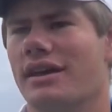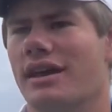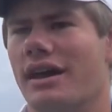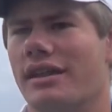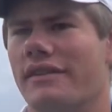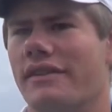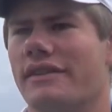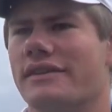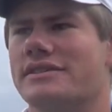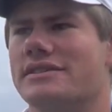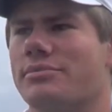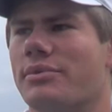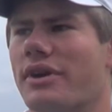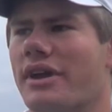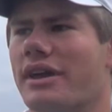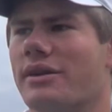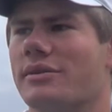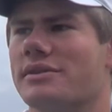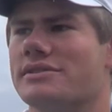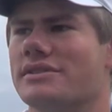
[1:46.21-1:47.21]
And then the
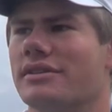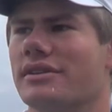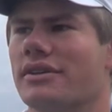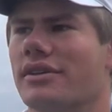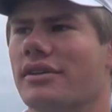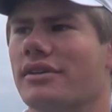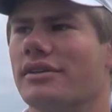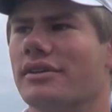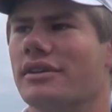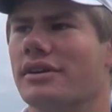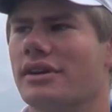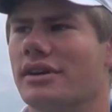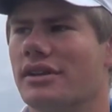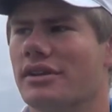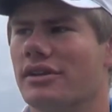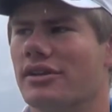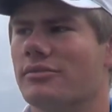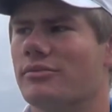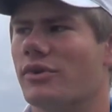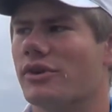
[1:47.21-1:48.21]
spring was a little
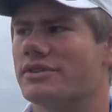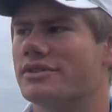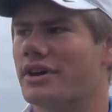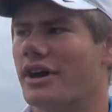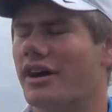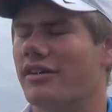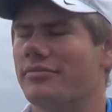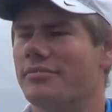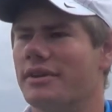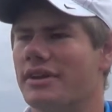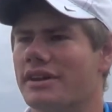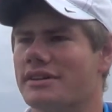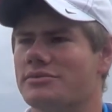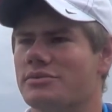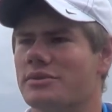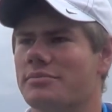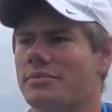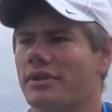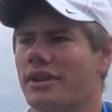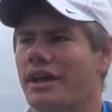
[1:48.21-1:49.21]
more tough because
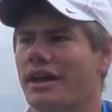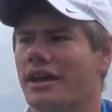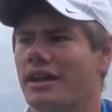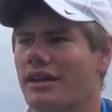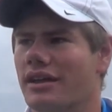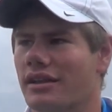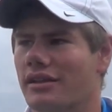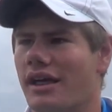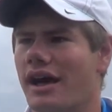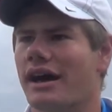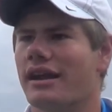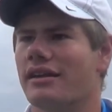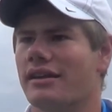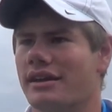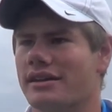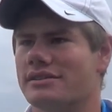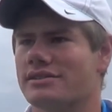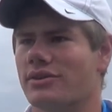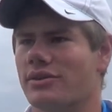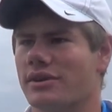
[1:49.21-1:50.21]
we played a lot of
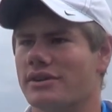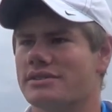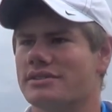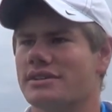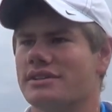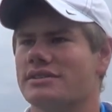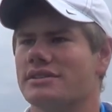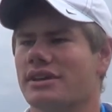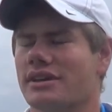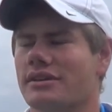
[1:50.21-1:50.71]
nice courses.